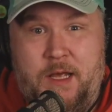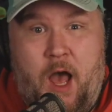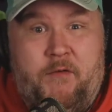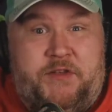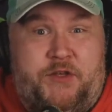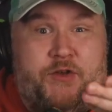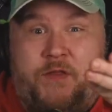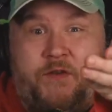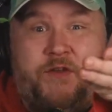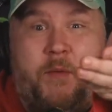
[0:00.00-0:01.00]
Obviously, not,
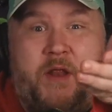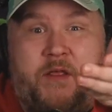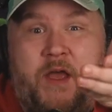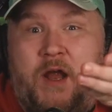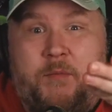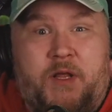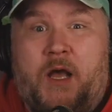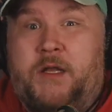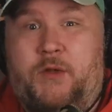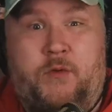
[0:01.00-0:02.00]
there's nobody there. I'm
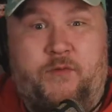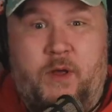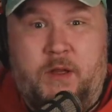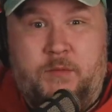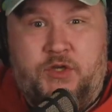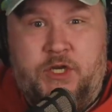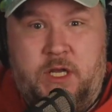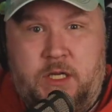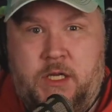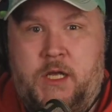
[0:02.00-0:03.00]
talking to a fucking
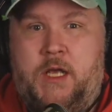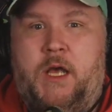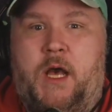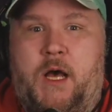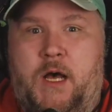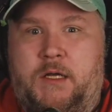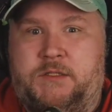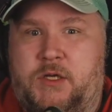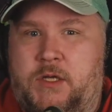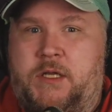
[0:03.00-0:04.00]
machine, uh,
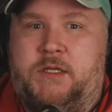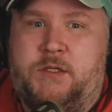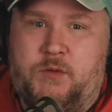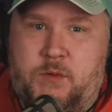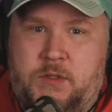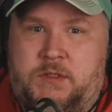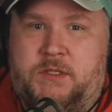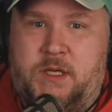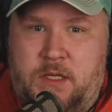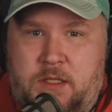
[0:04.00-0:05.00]
so it is a real
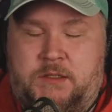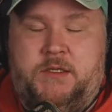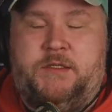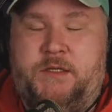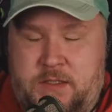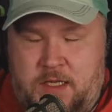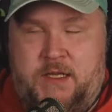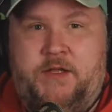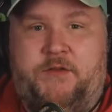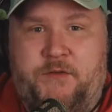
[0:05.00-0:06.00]
skill to just like
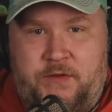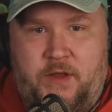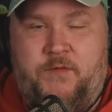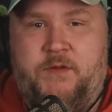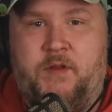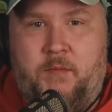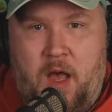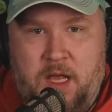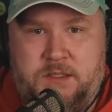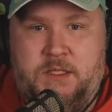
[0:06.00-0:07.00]
get yourself in the
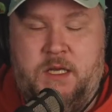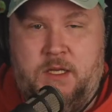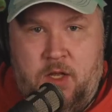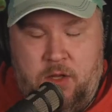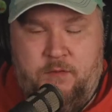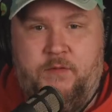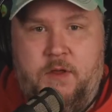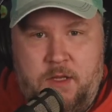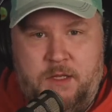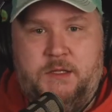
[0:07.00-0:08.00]
mindset of
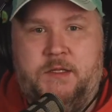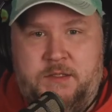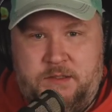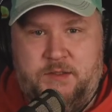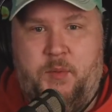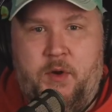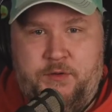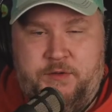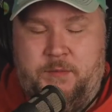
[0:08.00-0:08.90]
this is a person.